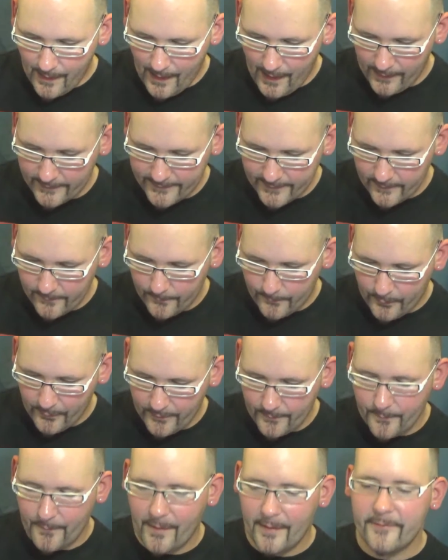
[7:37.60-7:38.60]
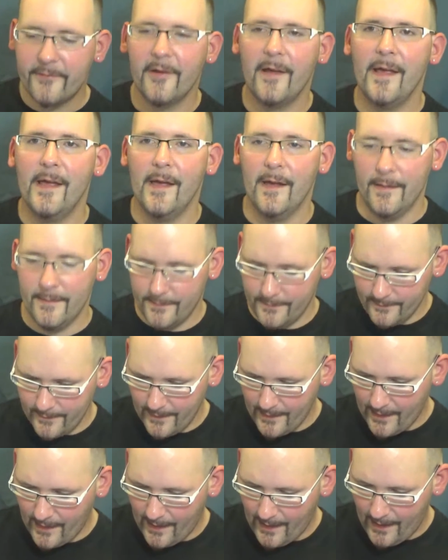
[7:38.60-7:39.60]
I didn't put much in.
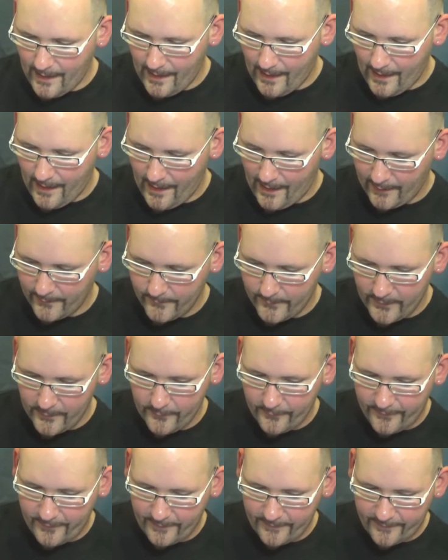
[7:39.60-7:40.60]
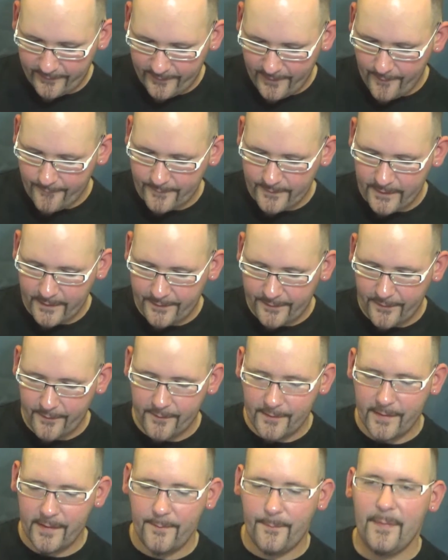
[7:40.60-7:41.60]
I'm using
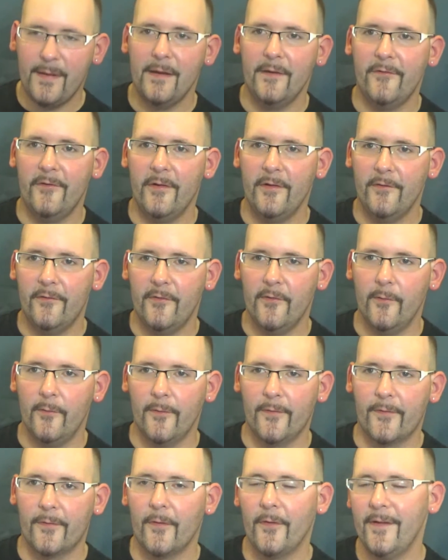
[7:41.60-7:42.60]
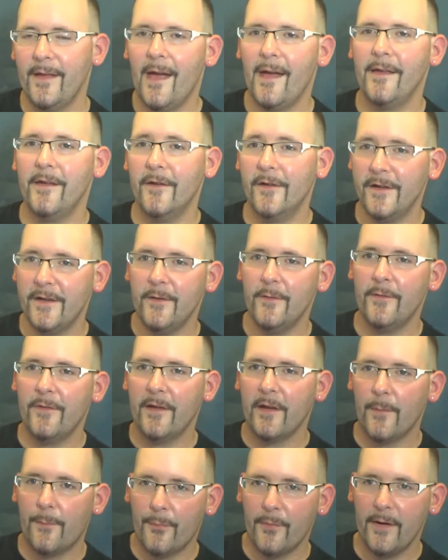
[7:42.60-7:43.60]
70/30 PG juice. So yeah, you're
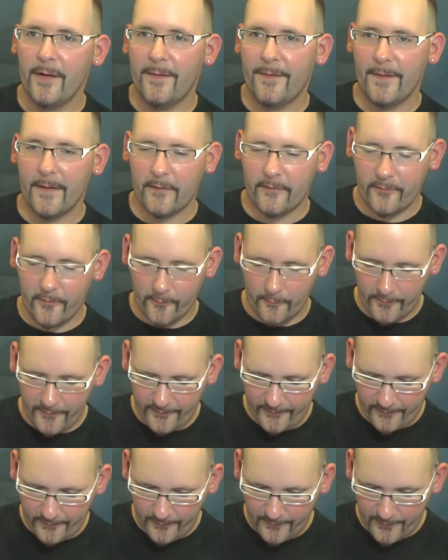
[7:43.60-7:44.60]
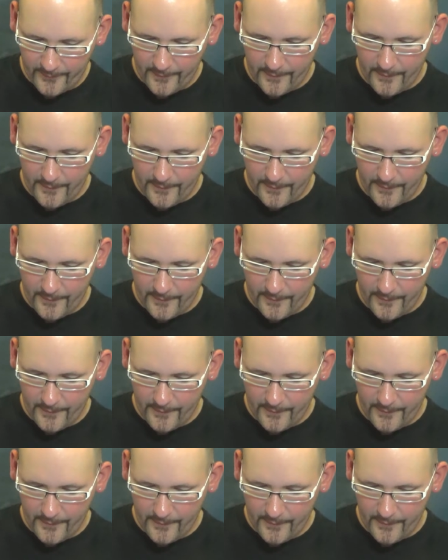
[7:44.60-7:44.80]
using a pretty thick juice.